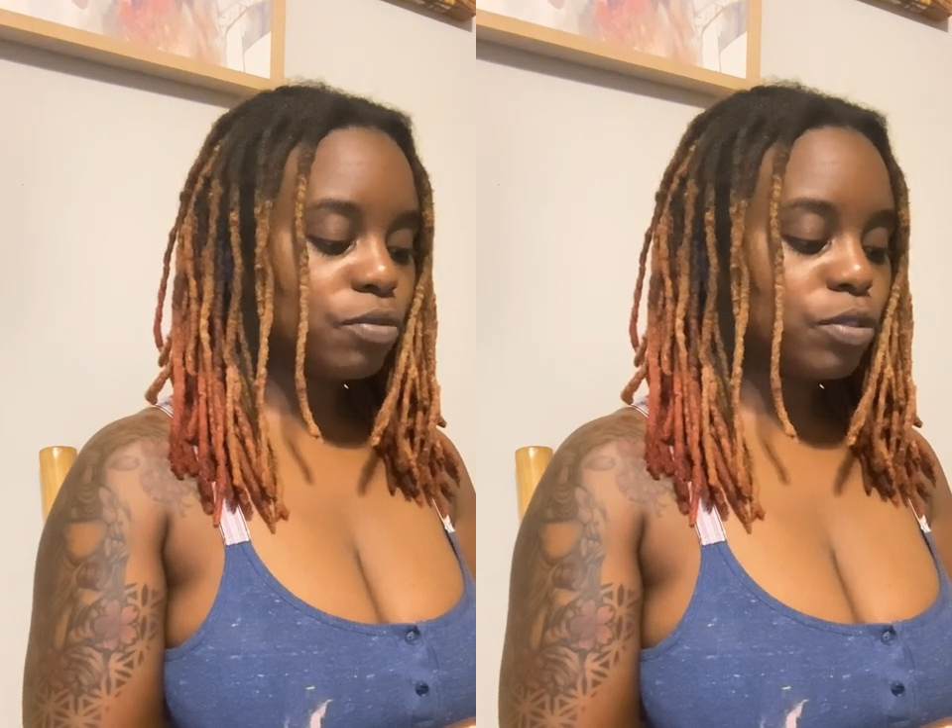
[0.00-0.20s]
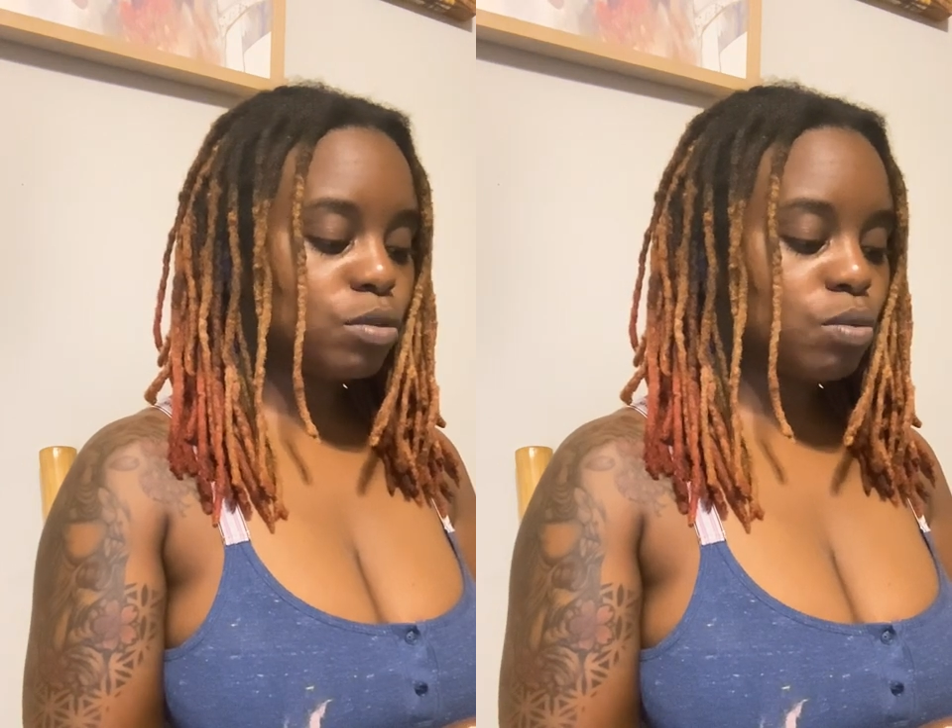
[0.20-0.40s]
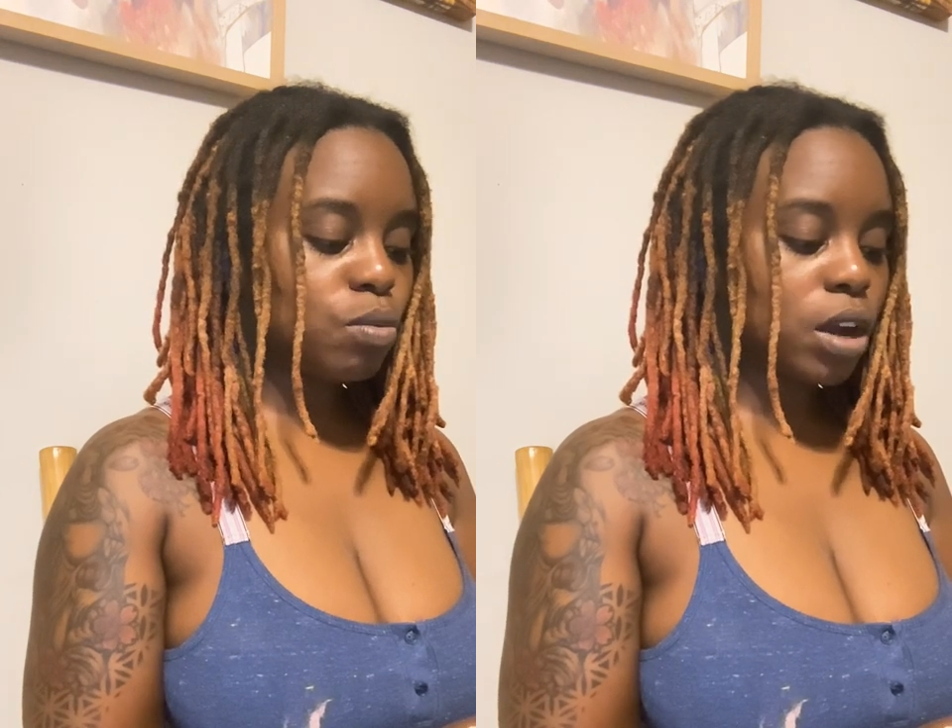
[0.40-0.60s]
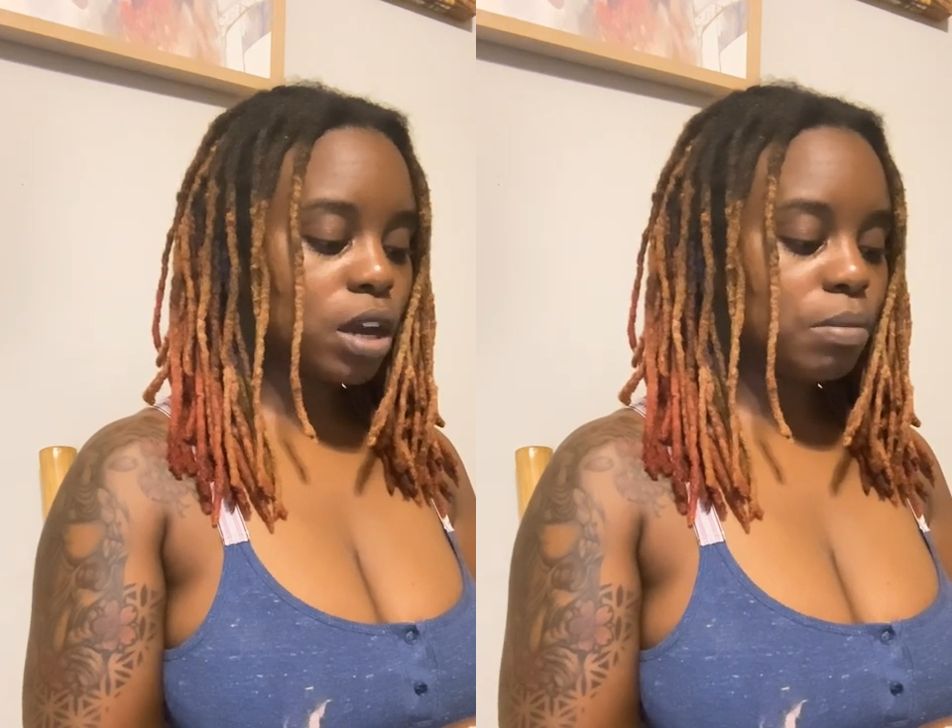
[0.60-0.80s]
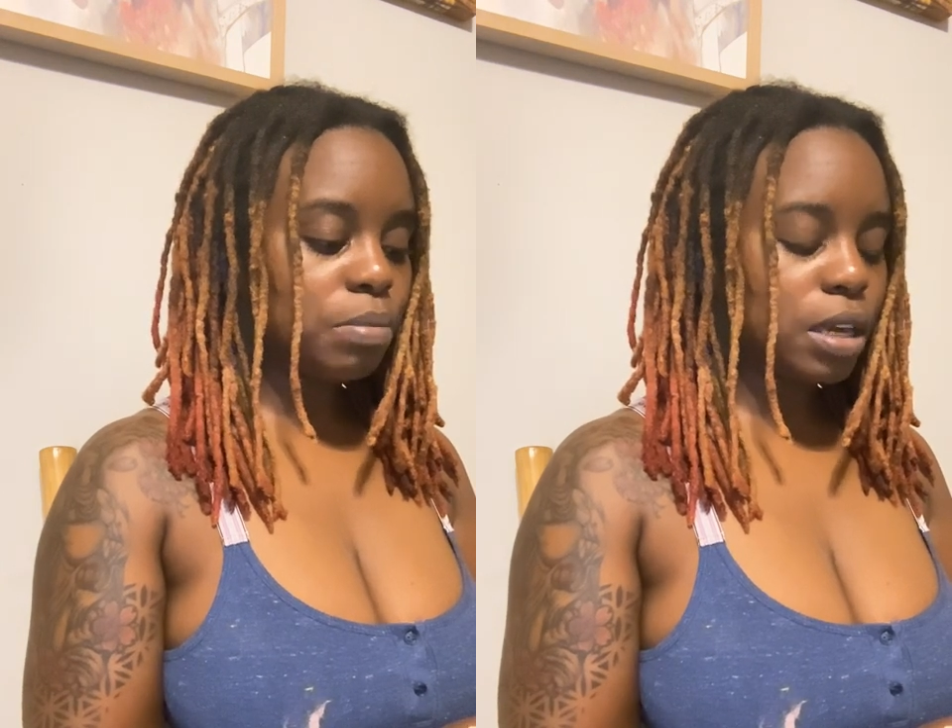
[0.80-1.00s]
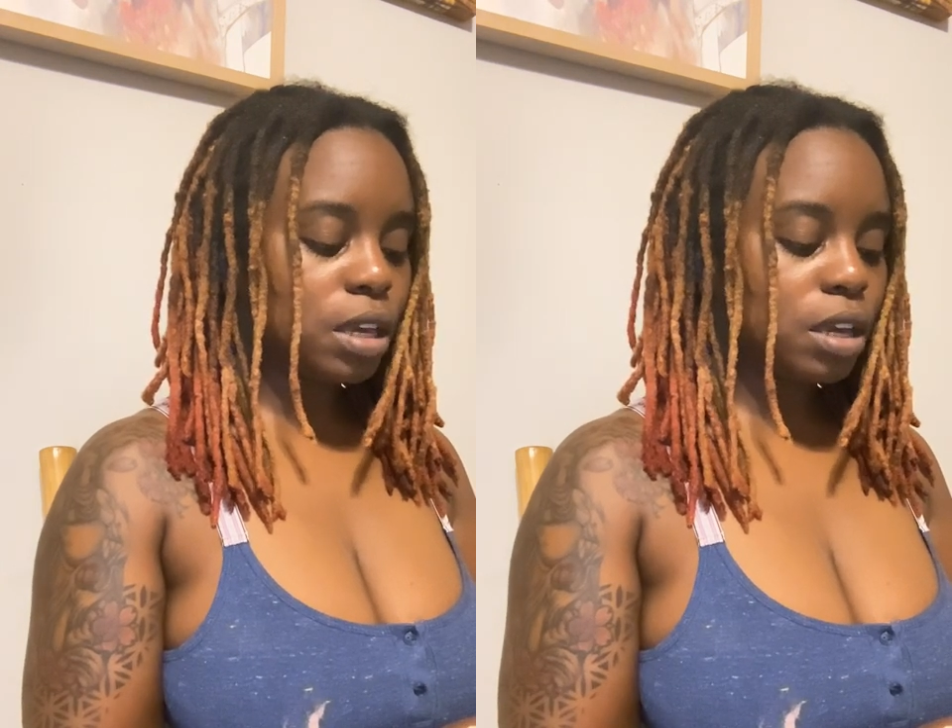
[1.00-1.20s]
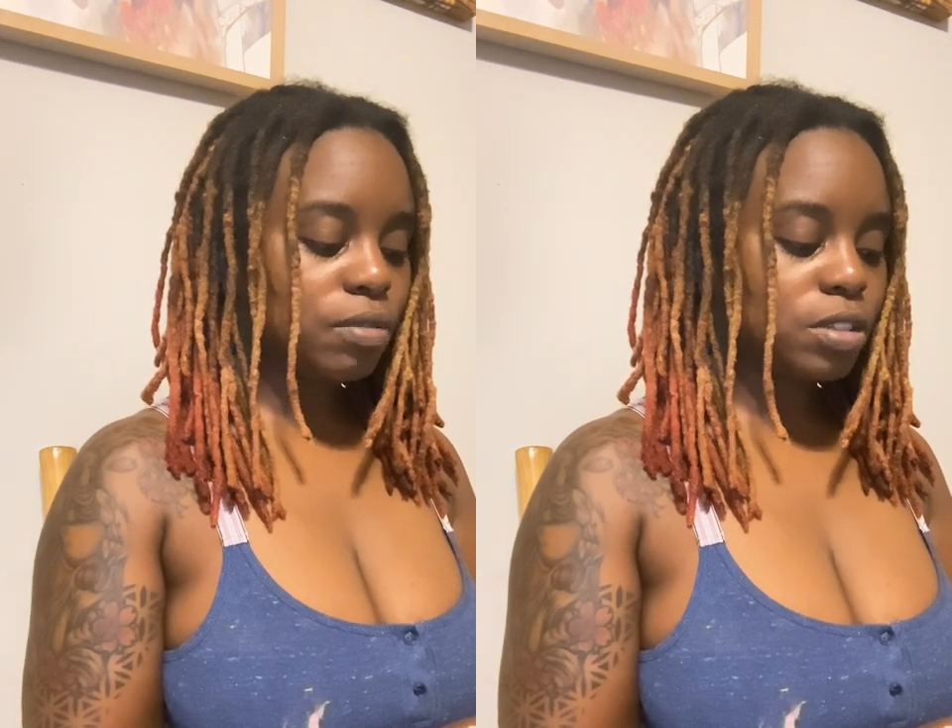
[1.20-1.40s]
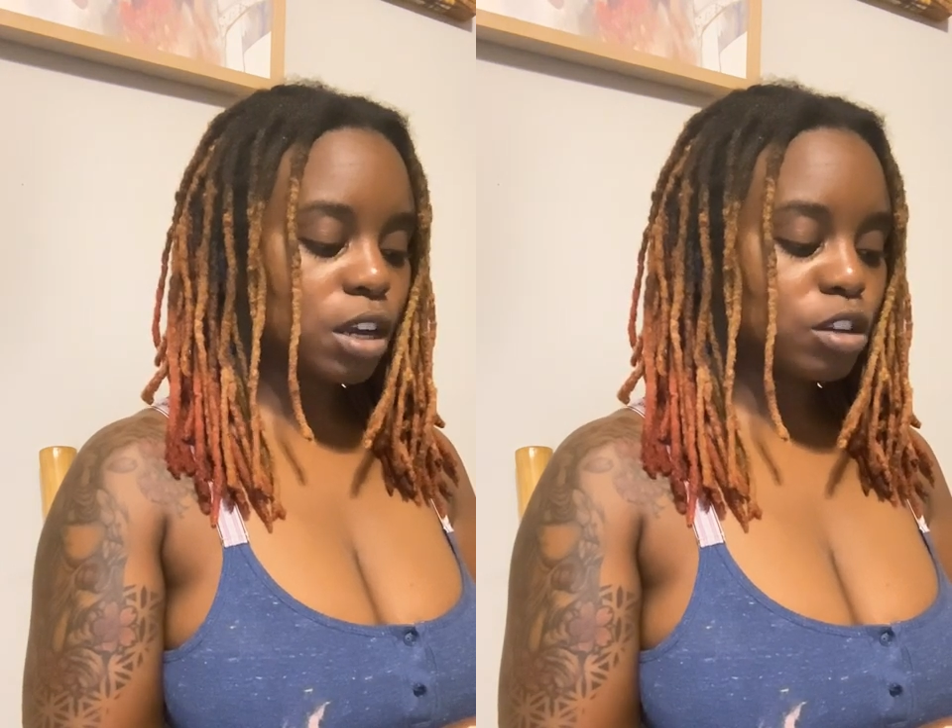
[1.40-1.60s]
view what could be if
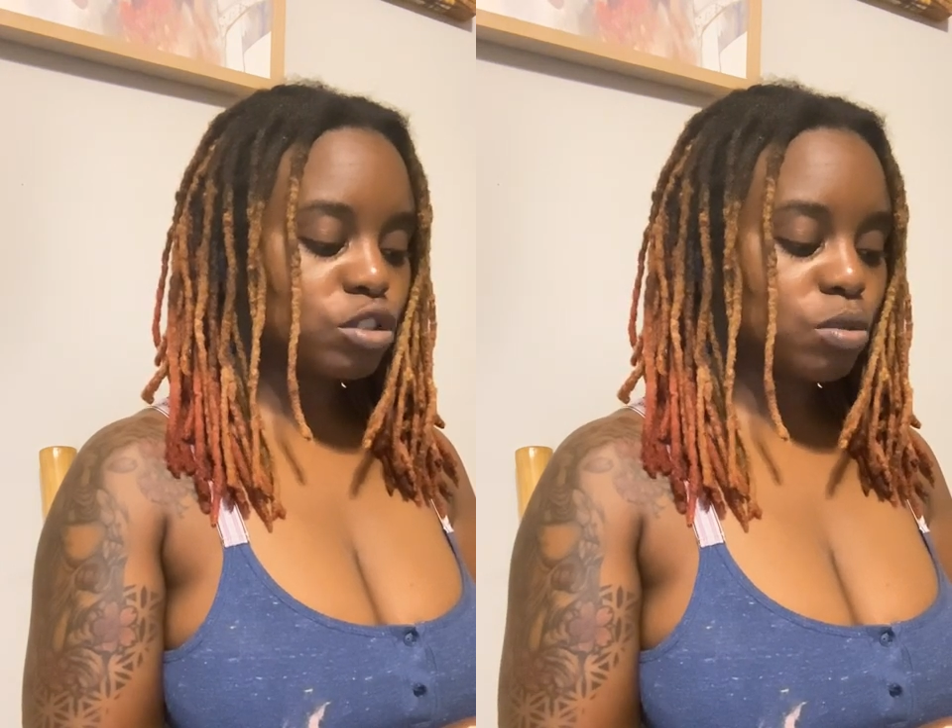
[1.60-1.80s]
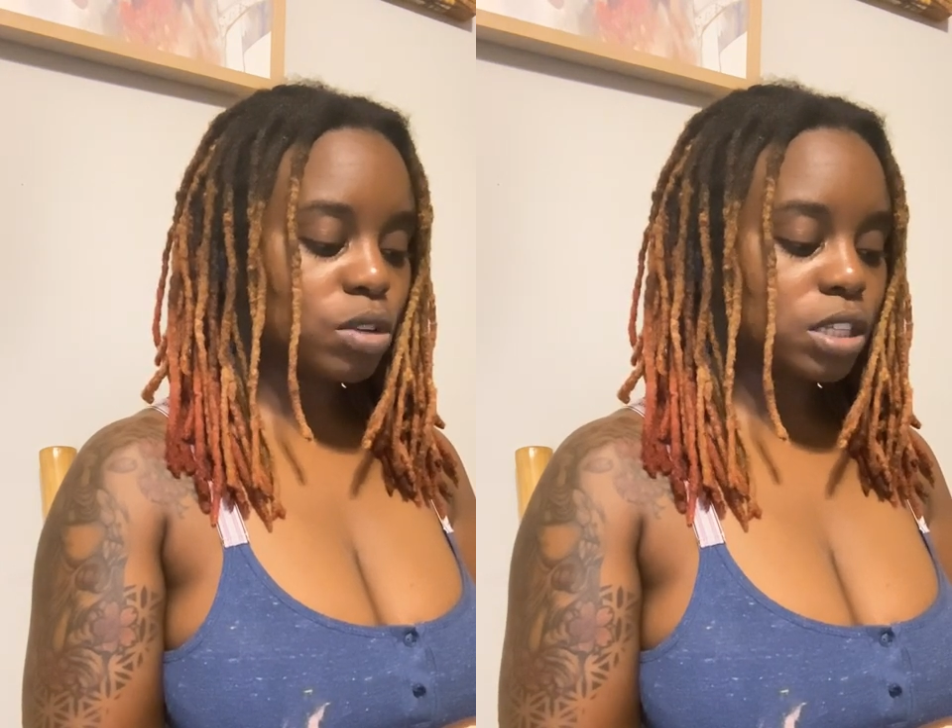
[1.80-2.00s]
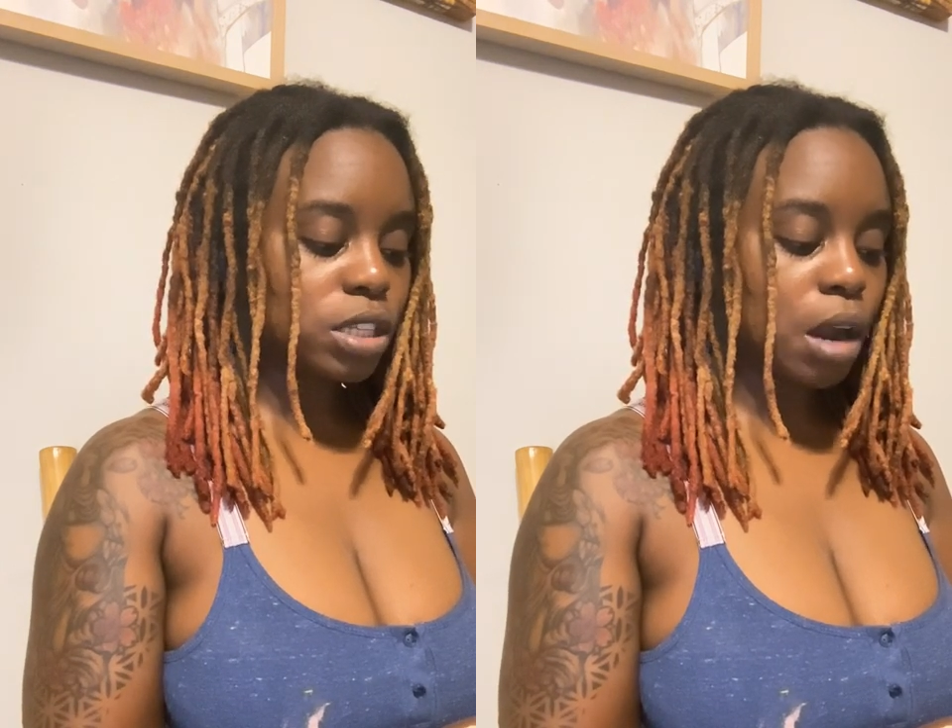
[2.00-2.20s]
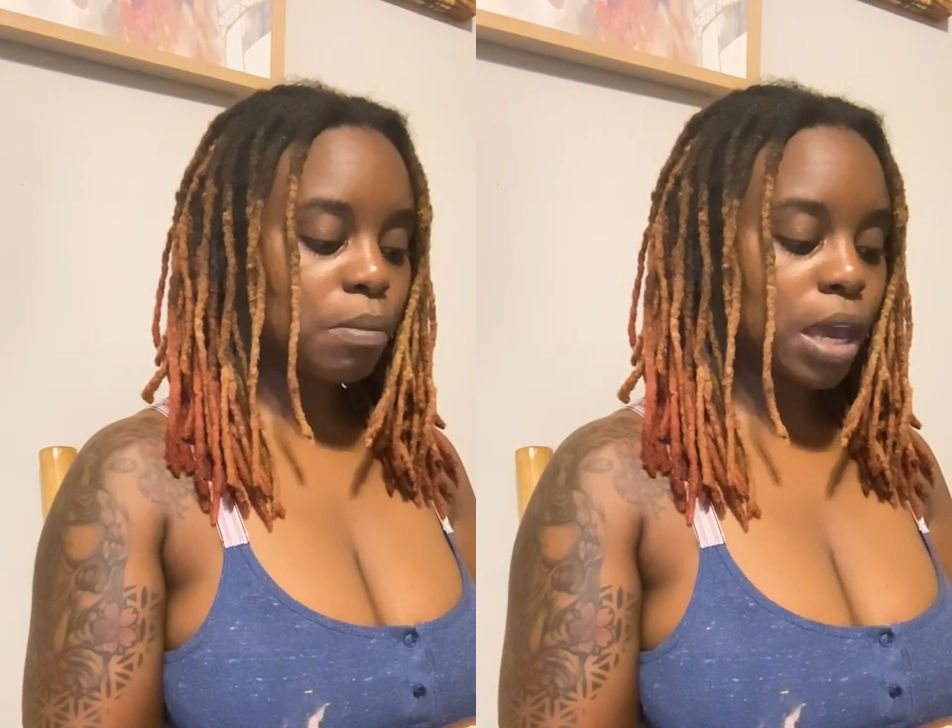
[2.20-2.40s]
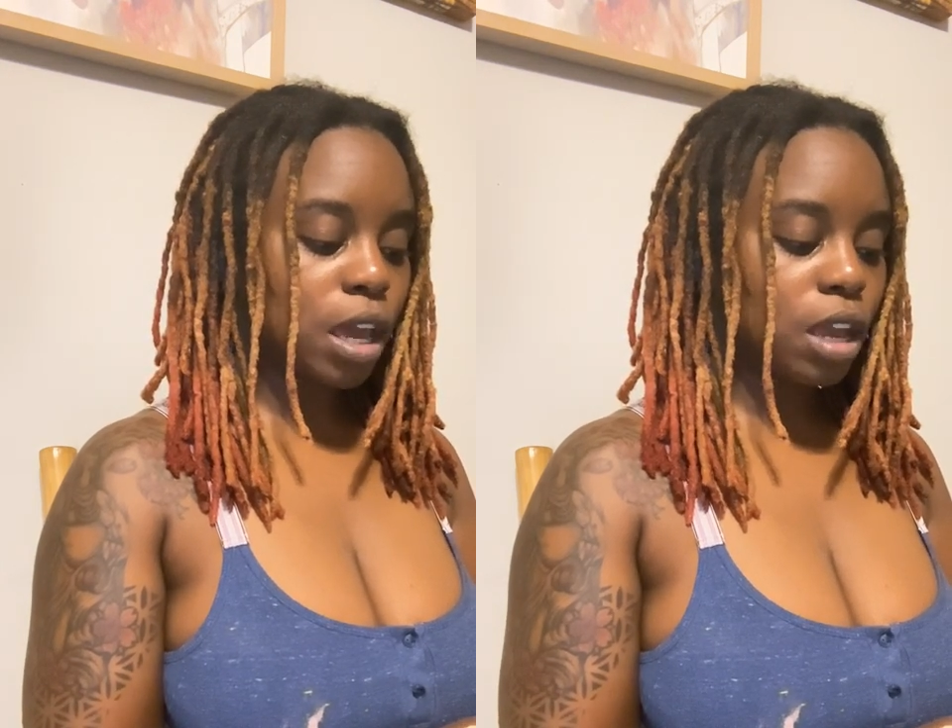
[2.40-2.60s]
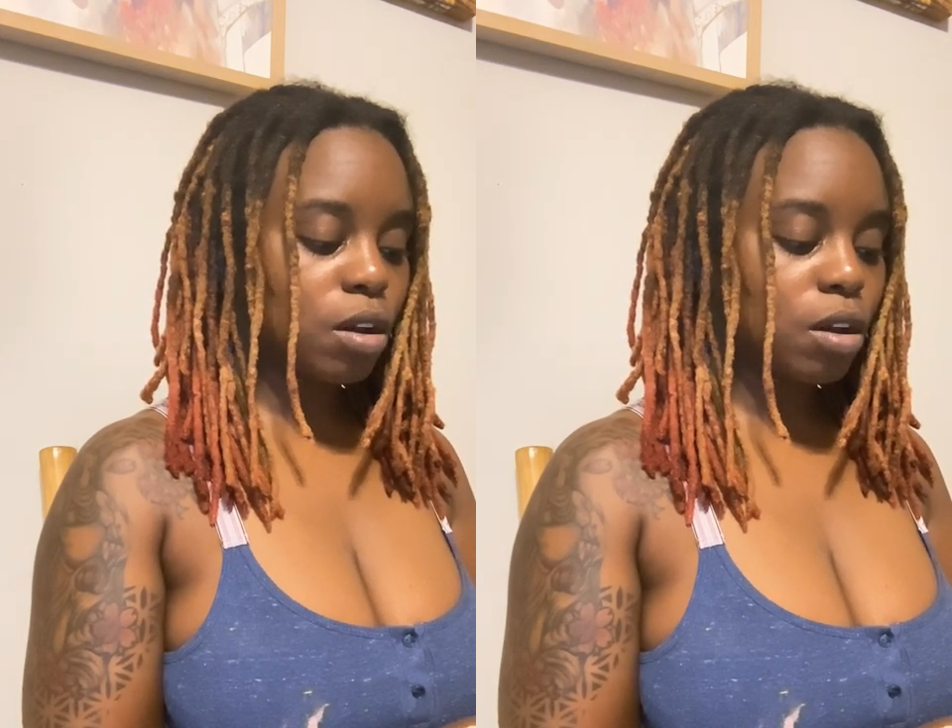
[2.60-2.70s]
certain choices are made,